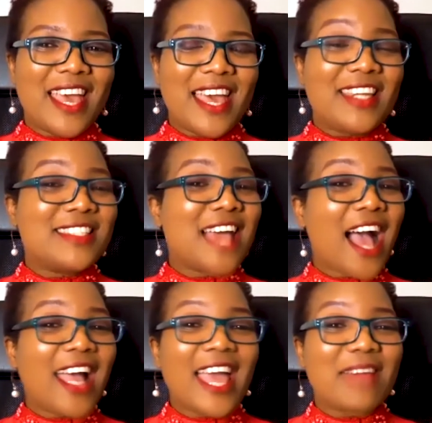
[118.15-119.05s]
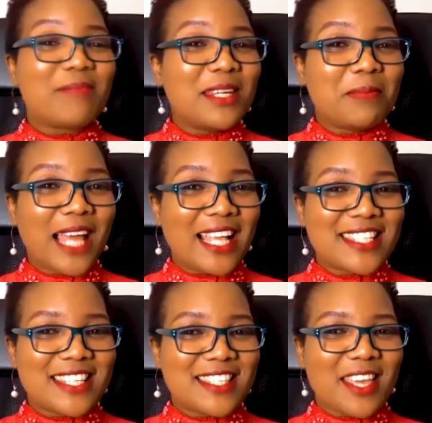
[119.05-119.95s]
And I had many plans
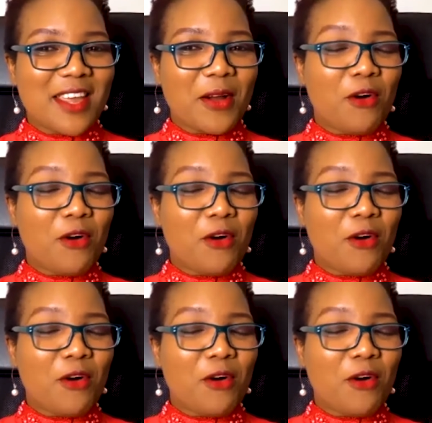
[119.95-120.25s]
this year